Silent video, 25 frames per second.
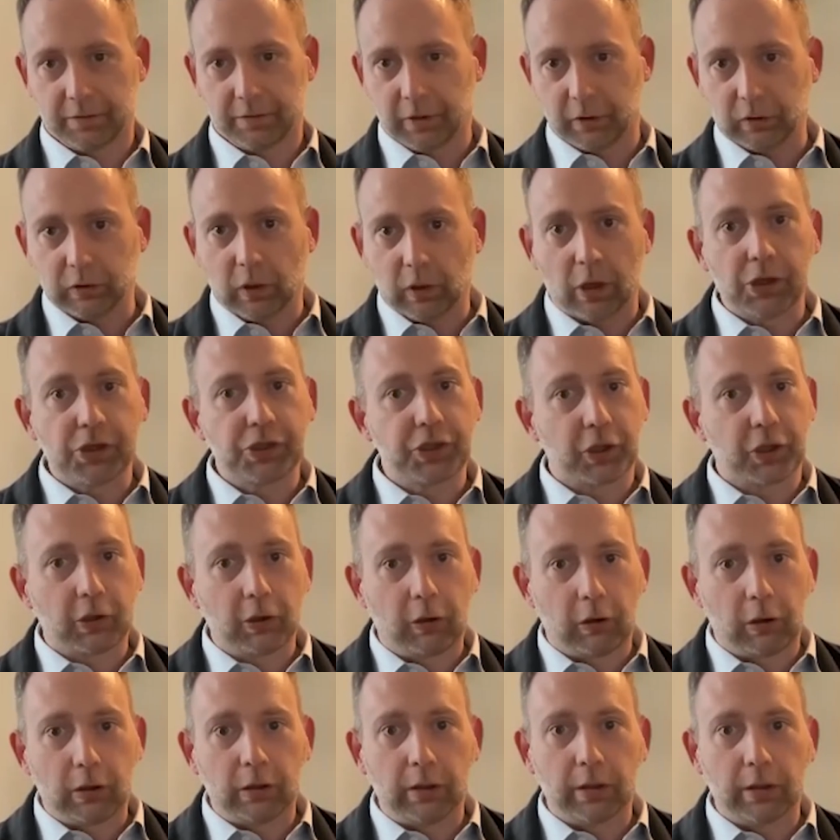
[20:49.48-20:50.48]
the larger
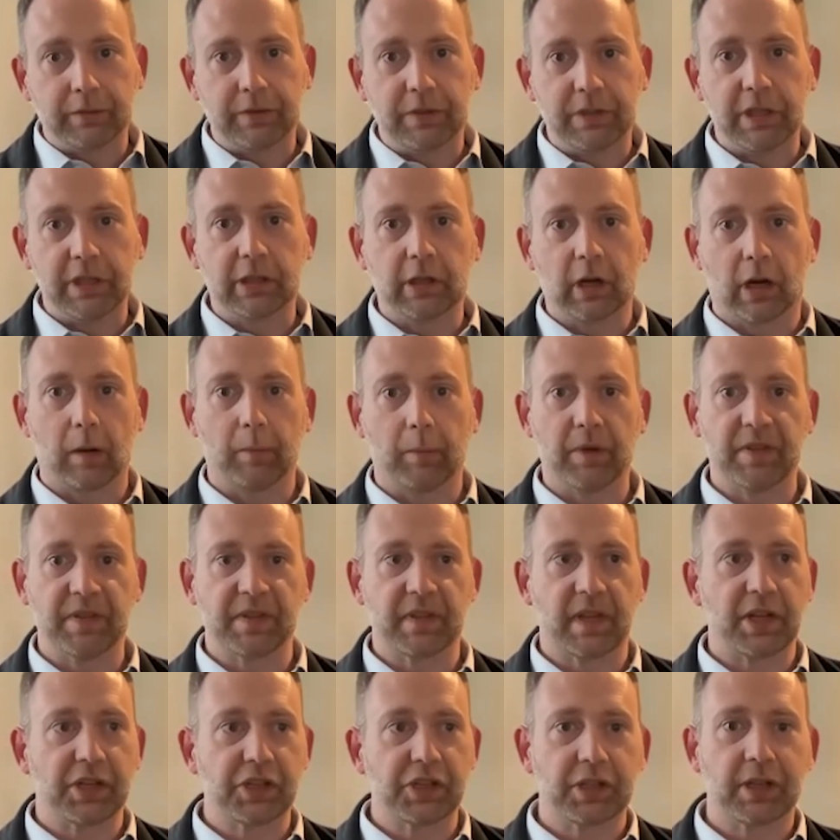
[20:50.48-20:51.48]
goal of
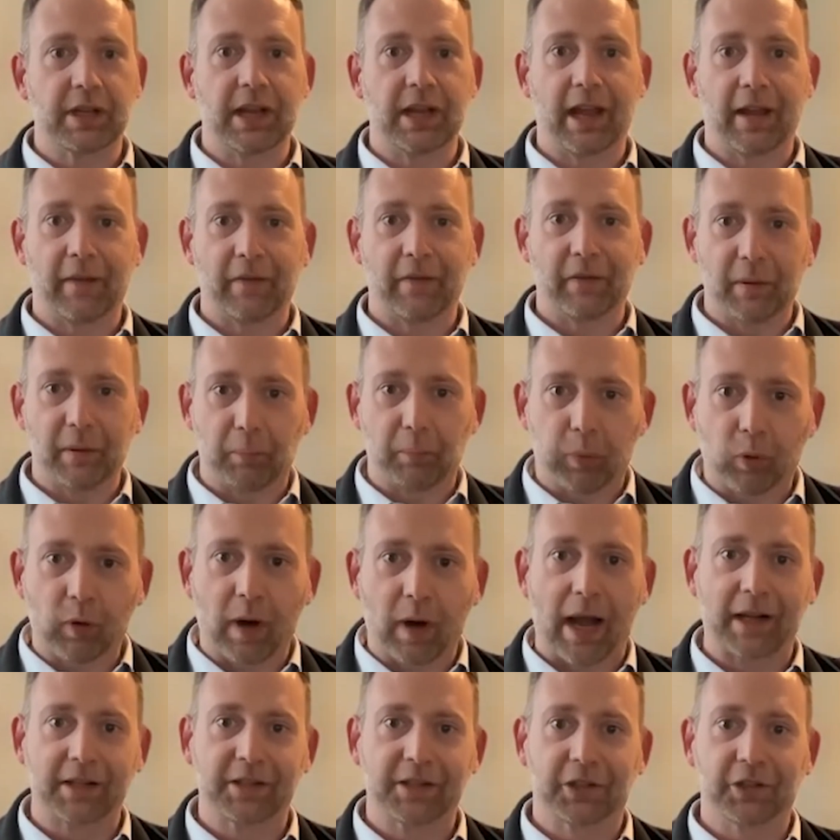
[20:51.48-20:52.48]
decarbonization and the
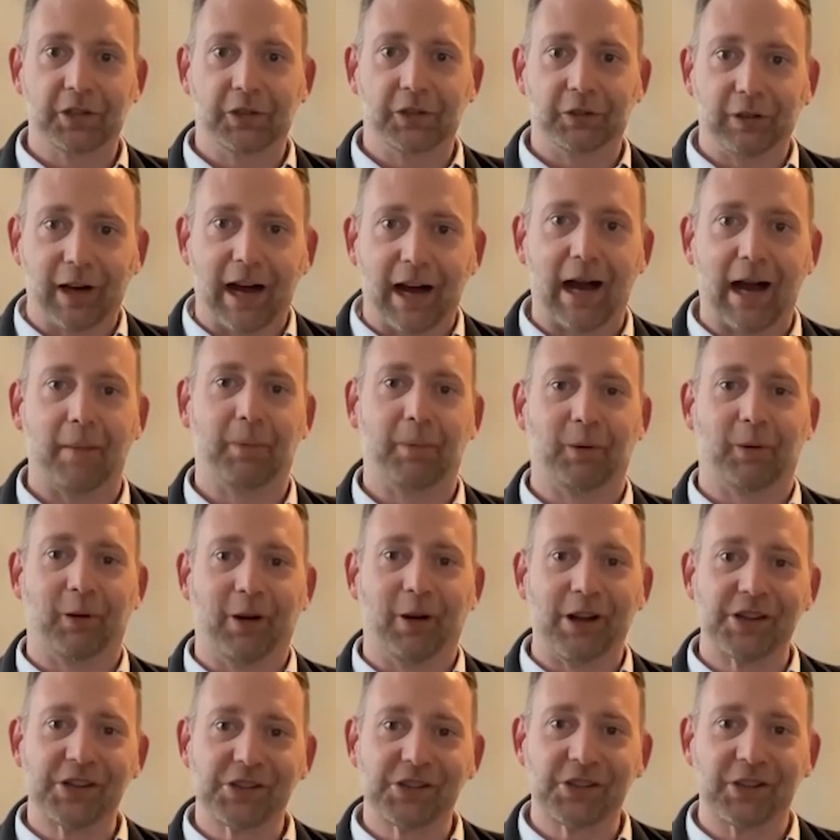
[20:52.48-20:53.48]
practical
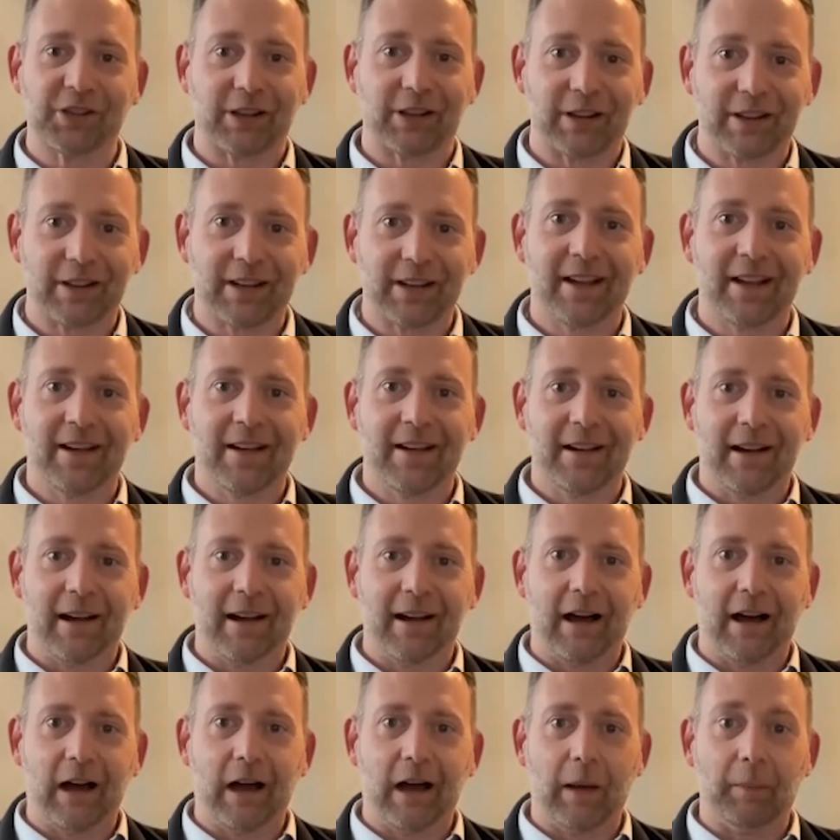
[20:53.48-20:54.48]
operation.
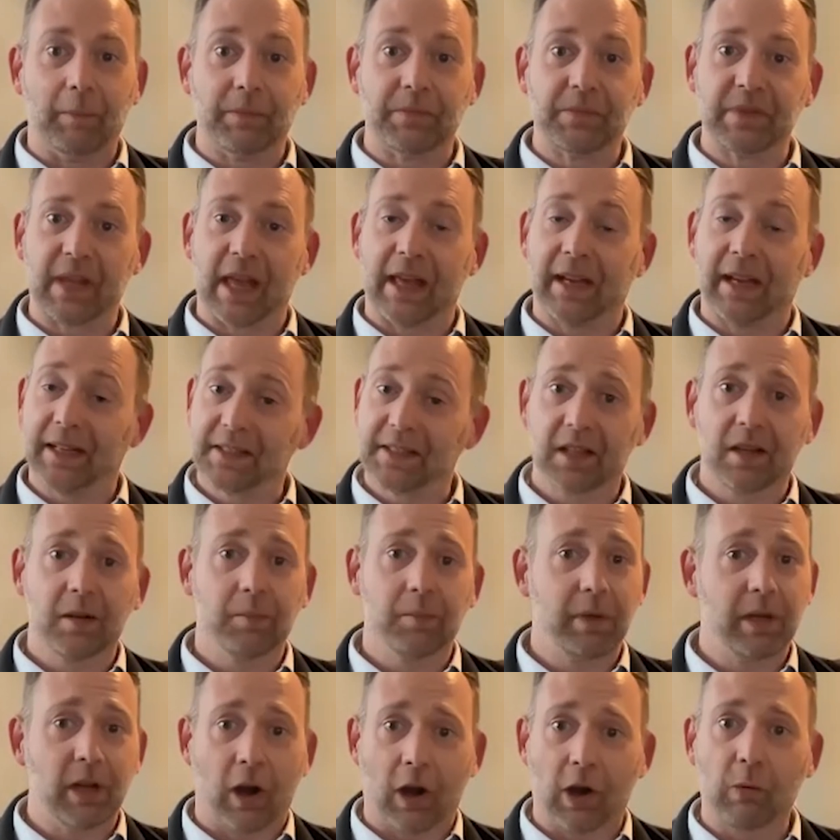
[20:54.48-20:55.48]
And it's going to
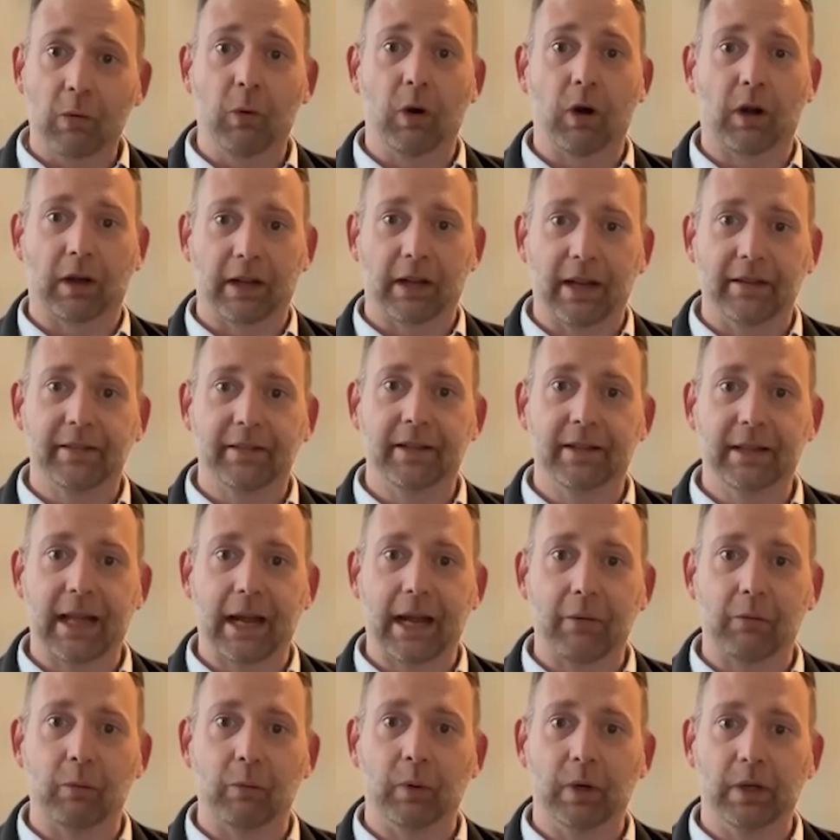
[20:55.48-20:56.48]
be hard work. And I think
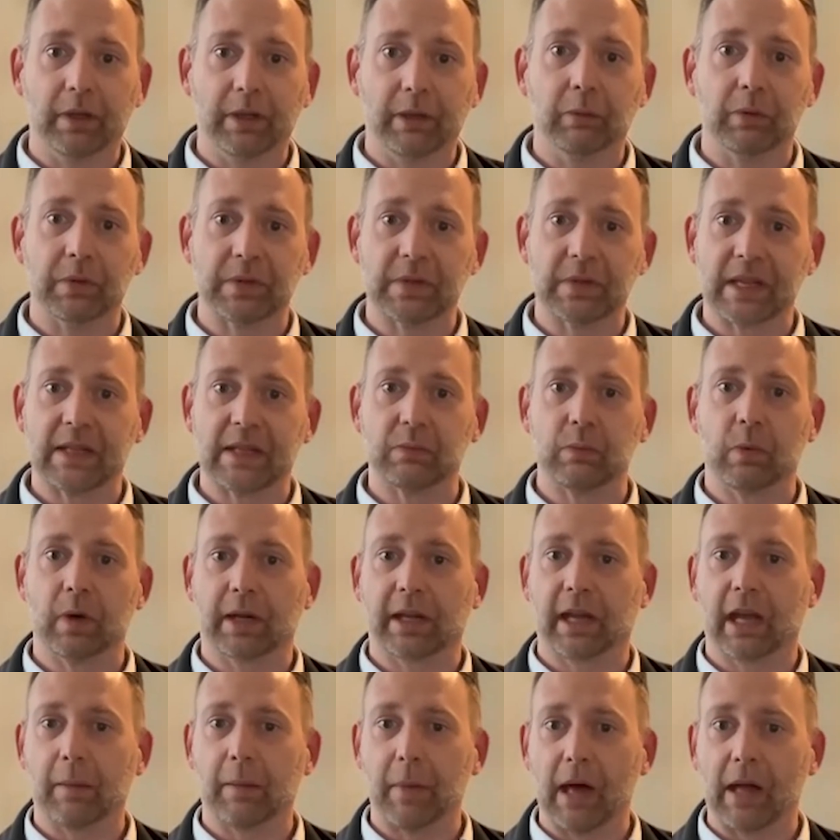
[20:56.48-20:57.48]
that really is
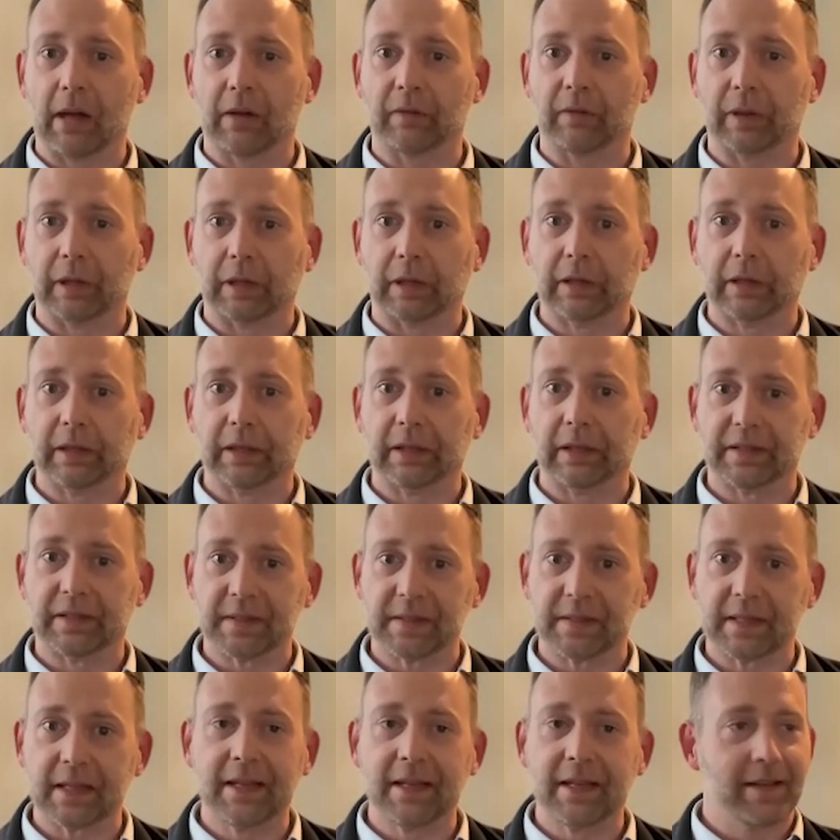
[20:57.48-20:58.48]
what came out of it
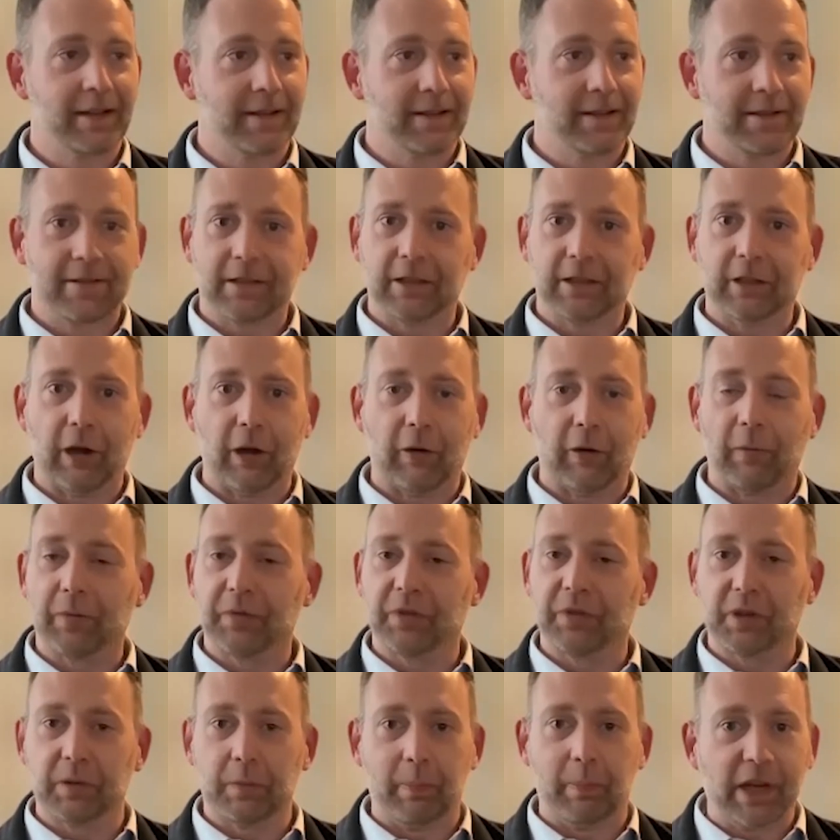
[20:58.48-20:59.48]
is, the
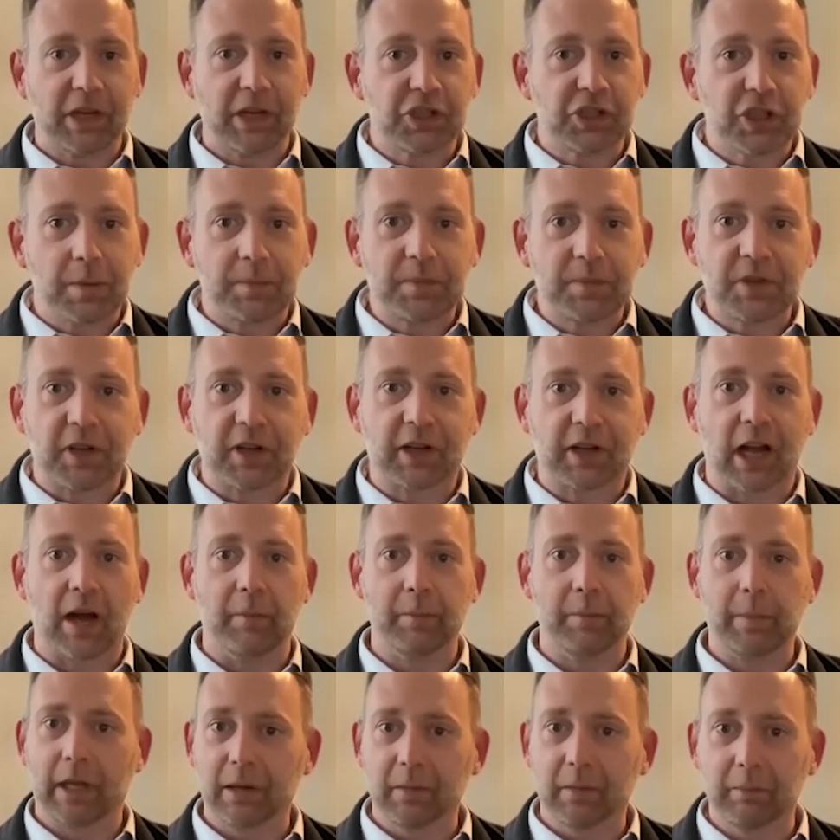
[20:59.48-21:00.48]
big ships are
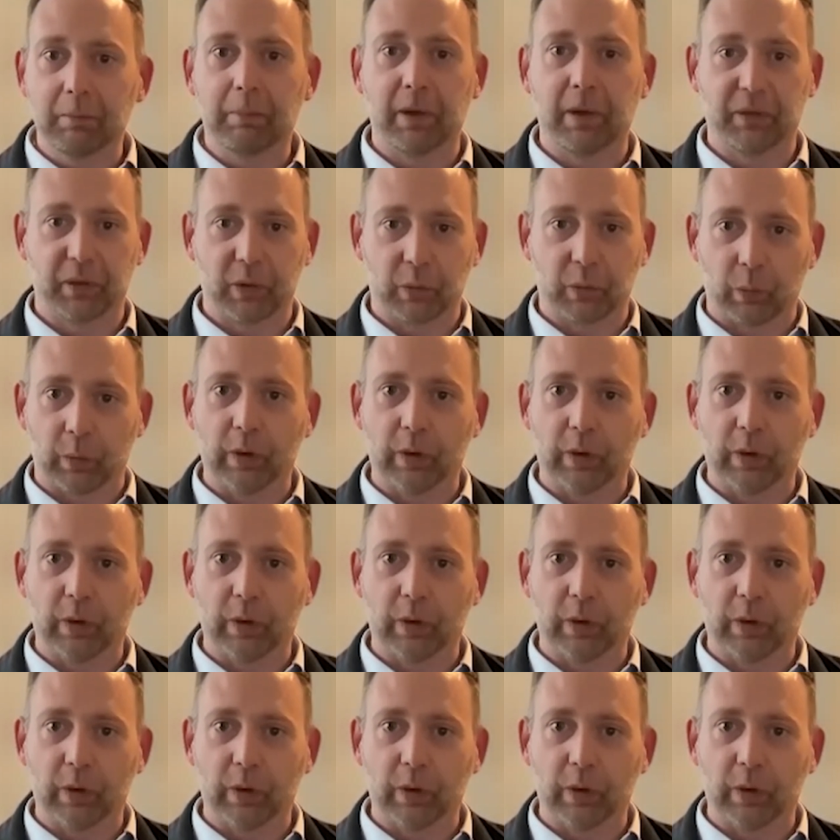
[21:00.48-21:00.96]
coming, but the